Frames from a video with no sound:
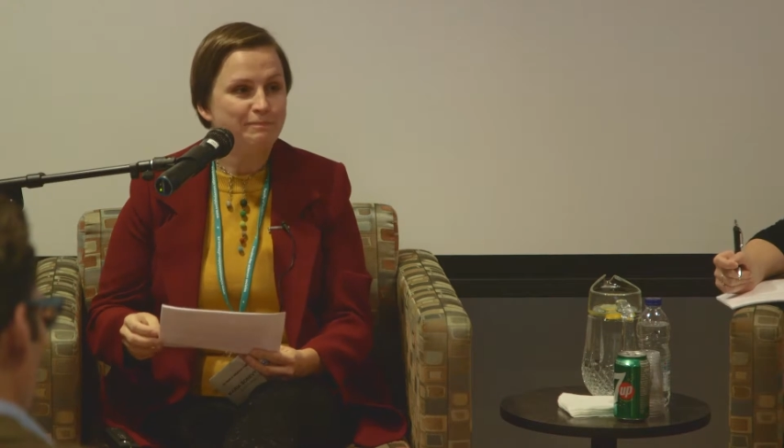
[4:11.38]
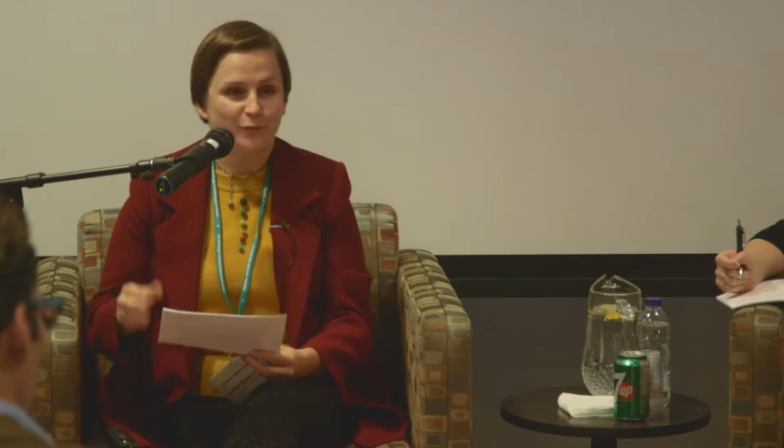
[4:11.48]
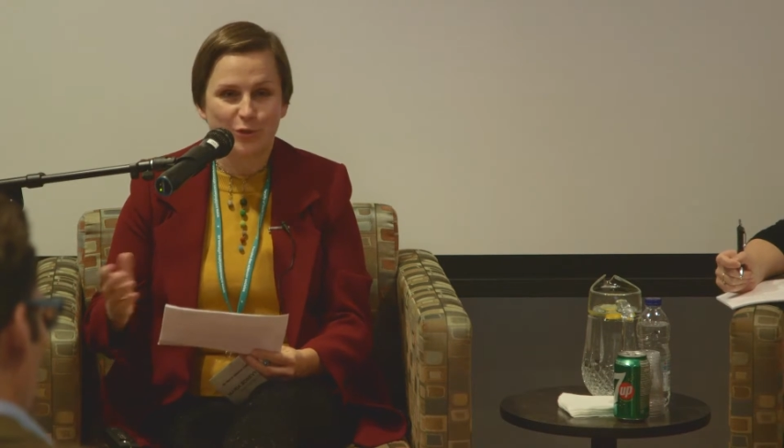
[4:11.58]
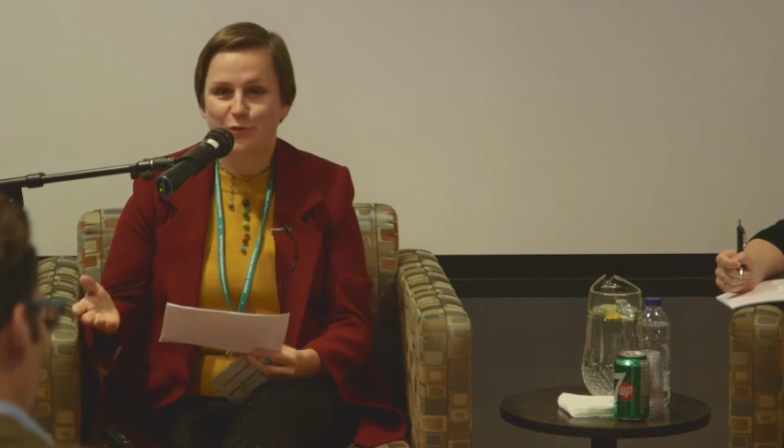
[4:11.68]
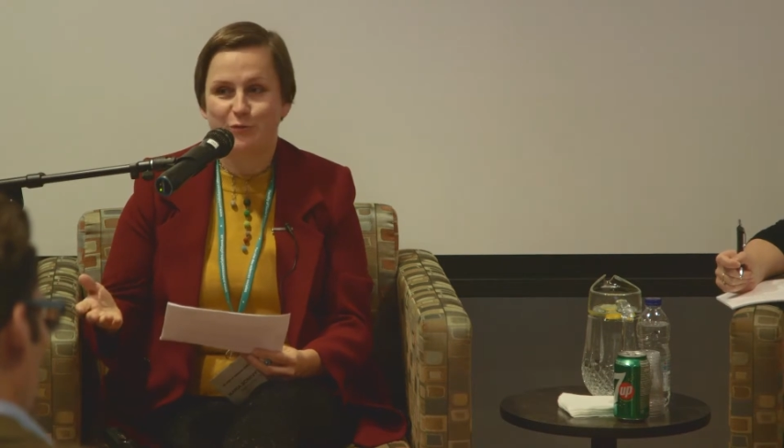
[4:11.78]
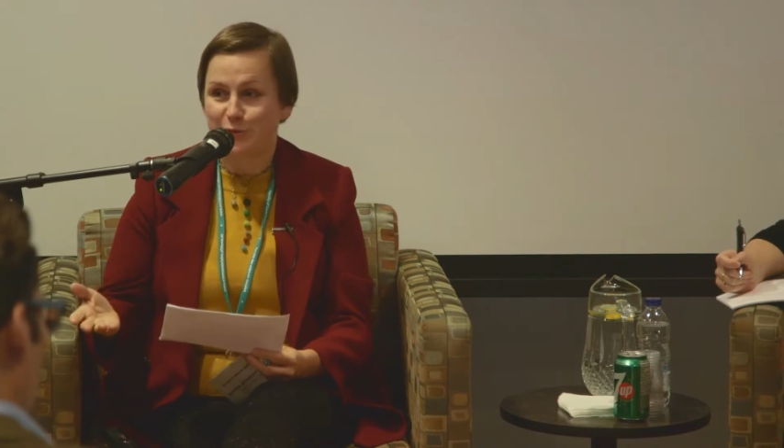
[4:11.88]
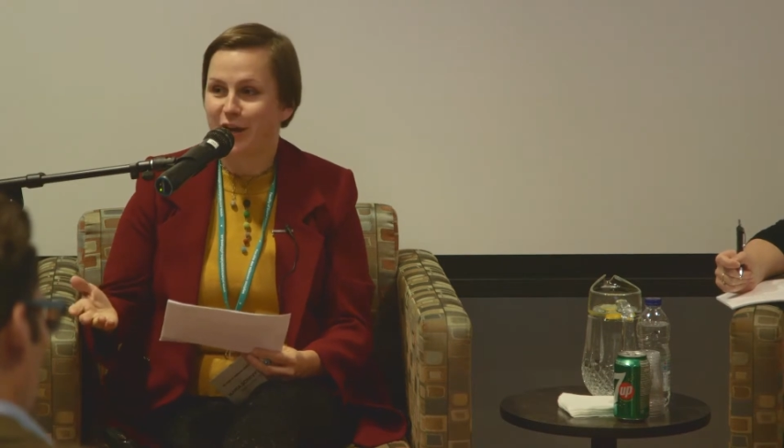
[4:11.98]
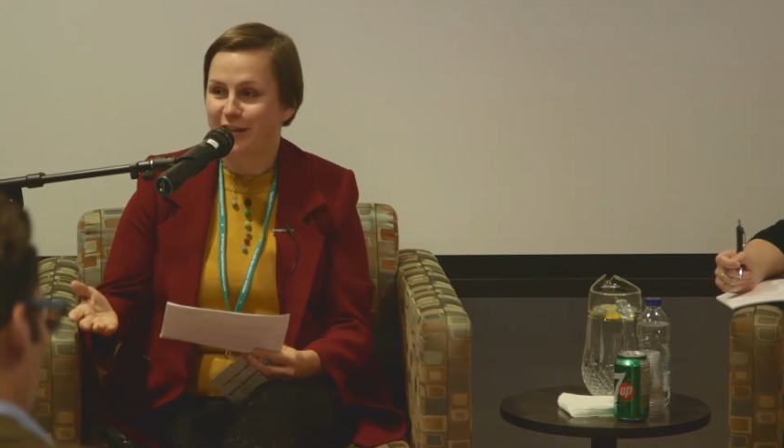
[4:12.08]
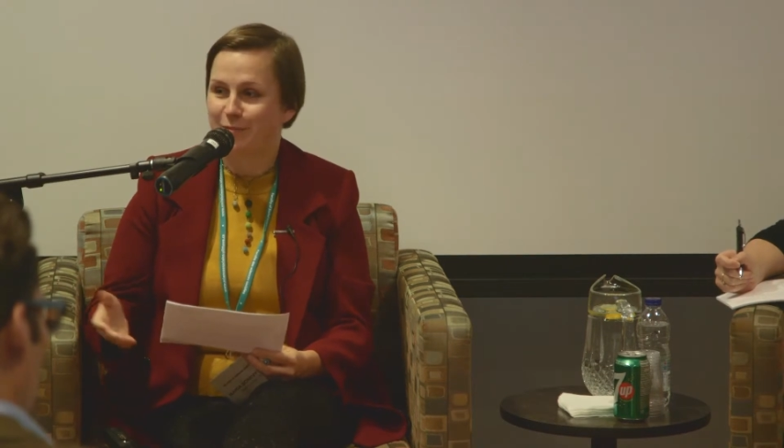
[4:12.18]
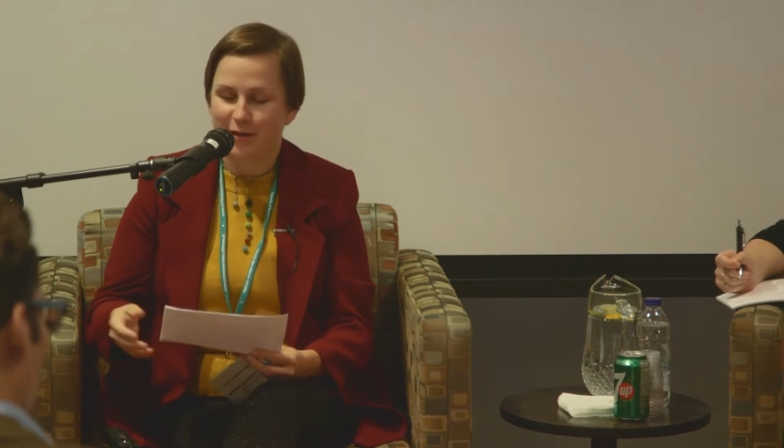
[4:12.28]
which we've been
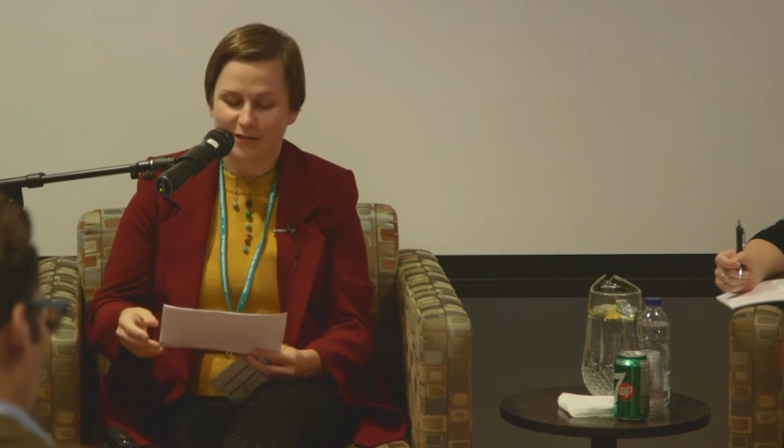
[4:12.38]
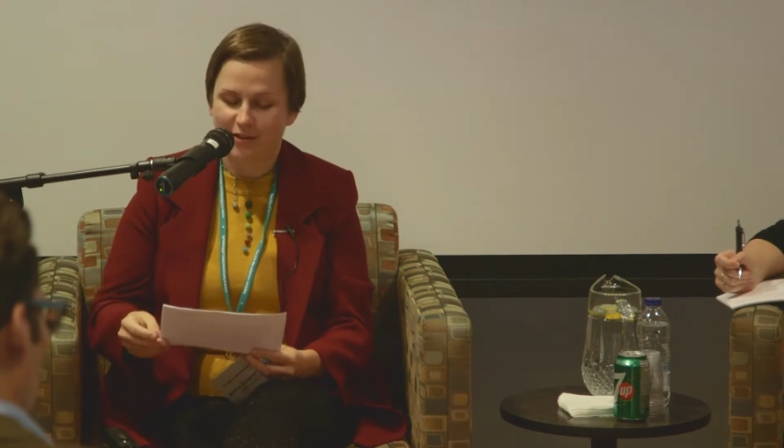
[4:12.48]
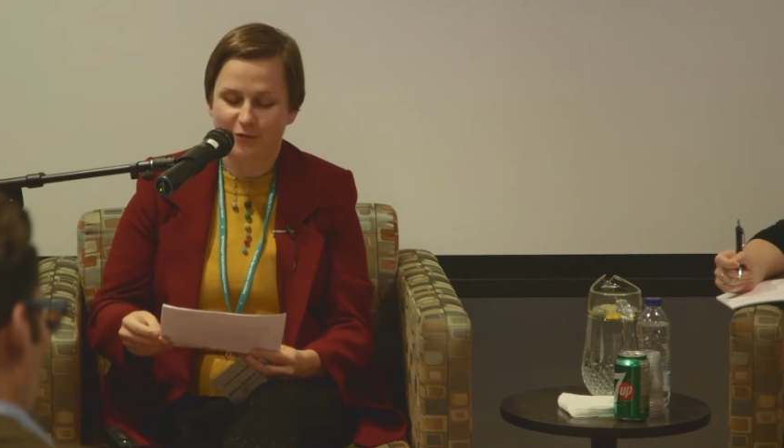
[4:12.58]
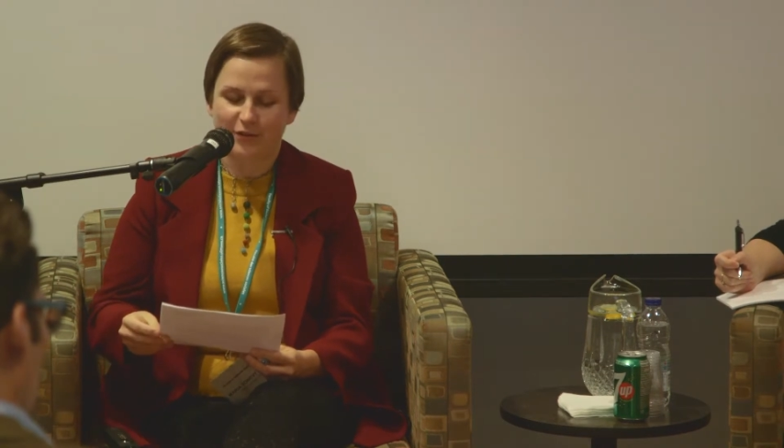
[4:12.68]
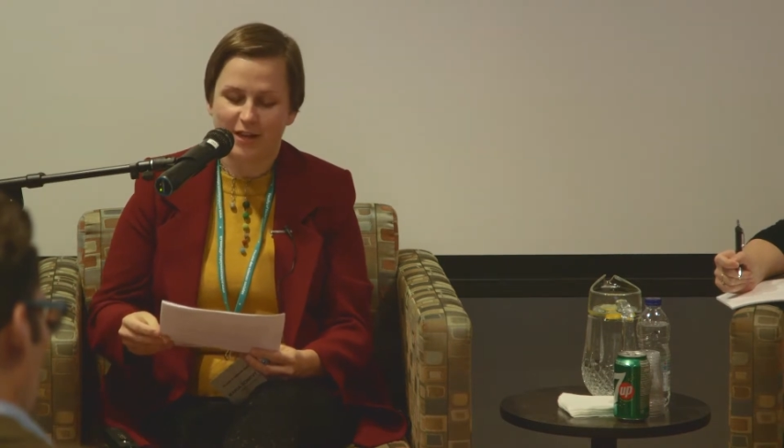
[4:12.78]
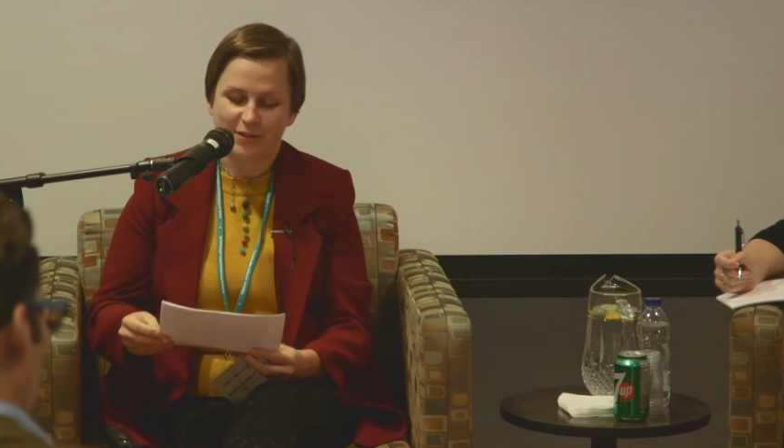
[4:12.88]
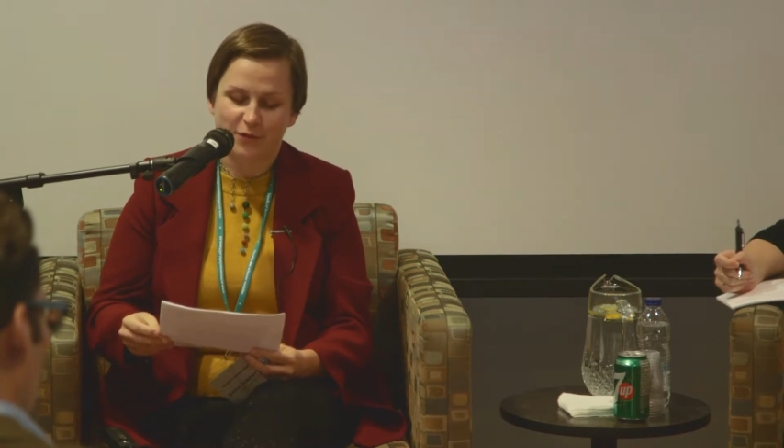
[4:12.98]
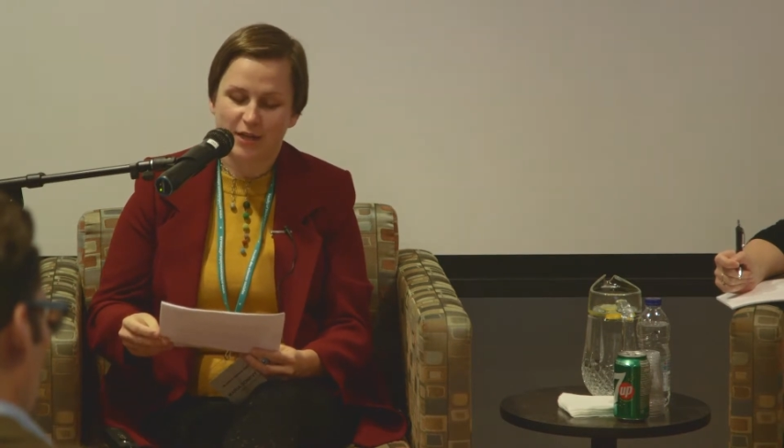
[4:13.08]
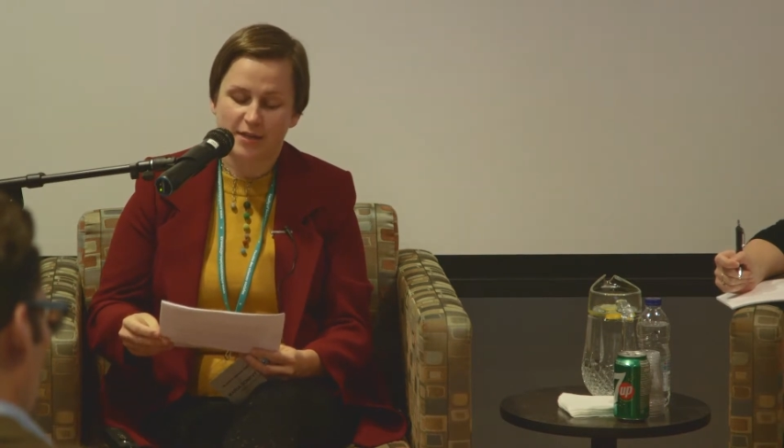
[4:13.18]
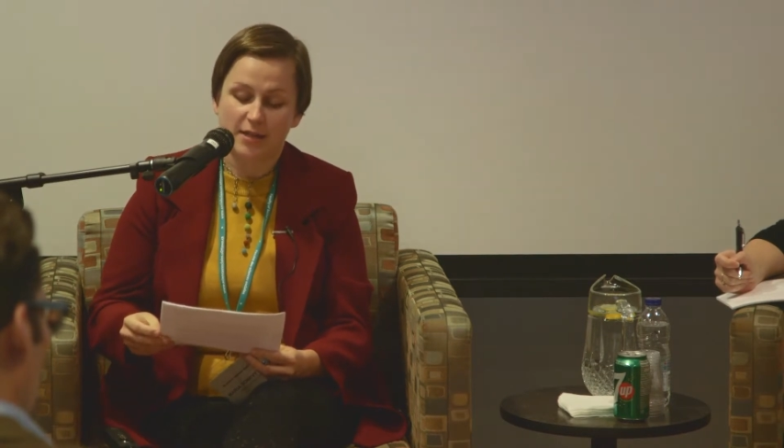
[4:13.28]
talking about a lot over the last
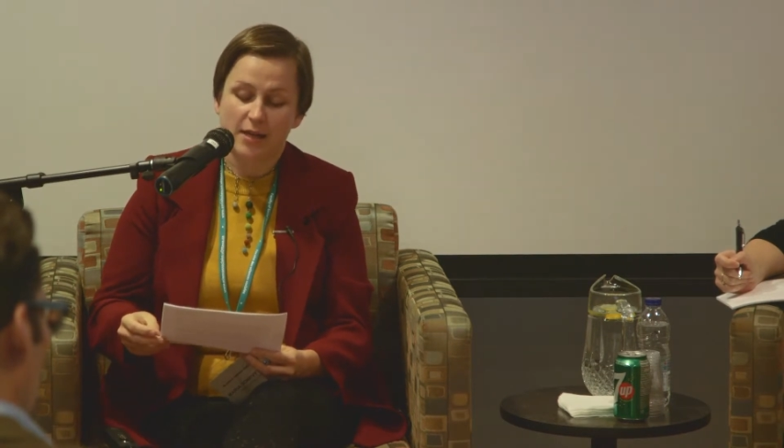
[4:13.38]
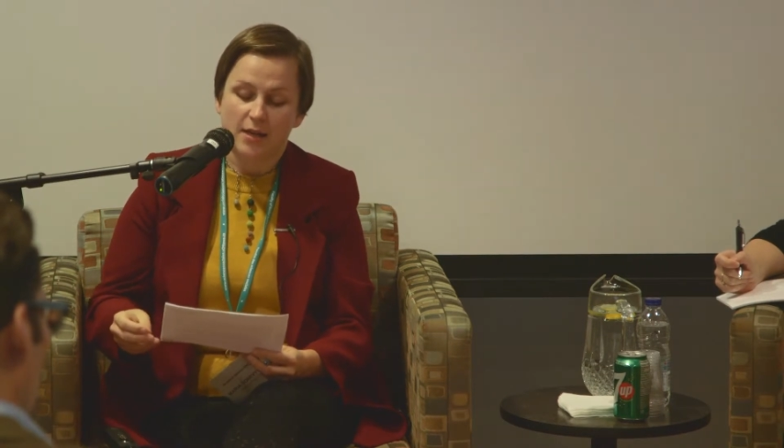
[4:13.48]
few days.